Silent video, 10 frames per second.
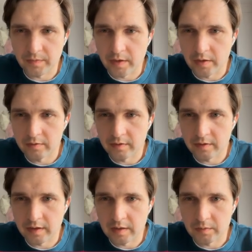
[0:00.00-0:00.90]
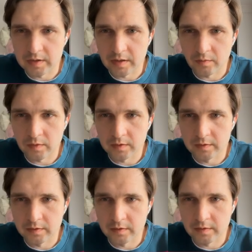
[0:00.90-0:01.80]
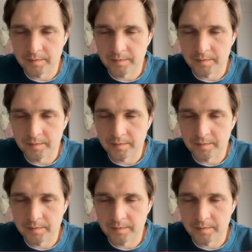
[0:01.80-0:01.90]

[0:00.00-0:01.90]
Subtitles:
The only thing which I will do,